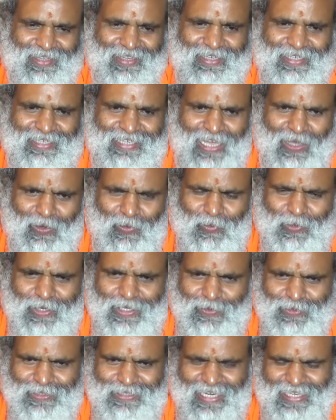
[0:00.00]
Now
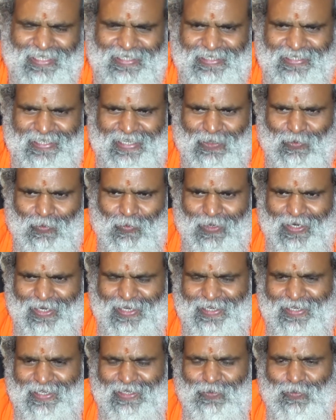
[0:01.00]
when you start
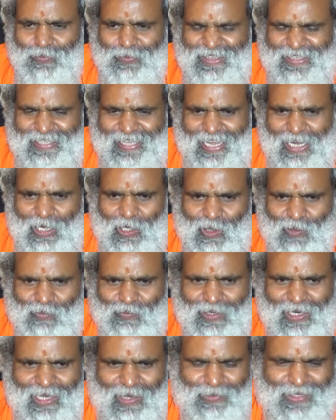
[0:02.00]
decorating with yellow
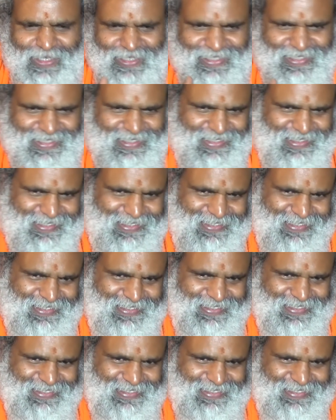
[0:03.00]
flowers,